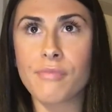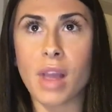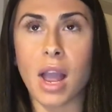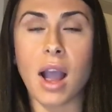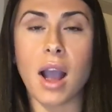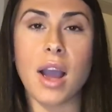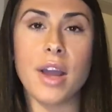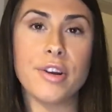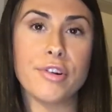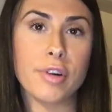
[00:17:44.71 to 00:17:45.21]

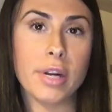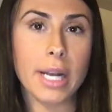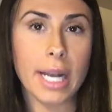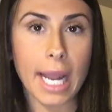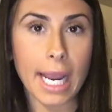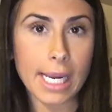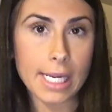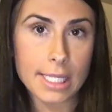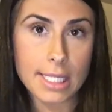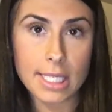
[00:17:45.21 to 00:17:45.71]

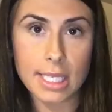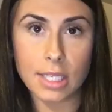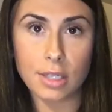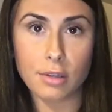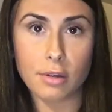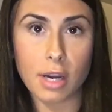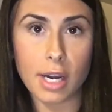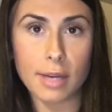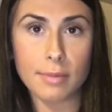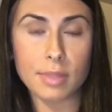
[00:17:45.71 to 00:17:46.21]
118
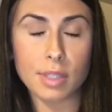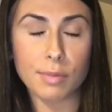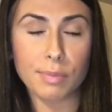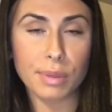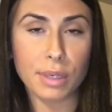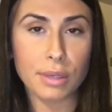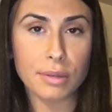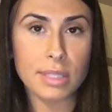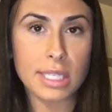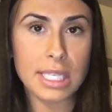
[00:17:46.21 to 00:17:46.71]
grams of
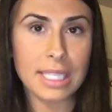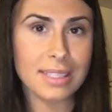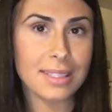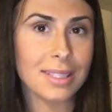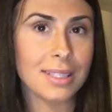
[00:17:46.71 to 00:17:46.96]
protein.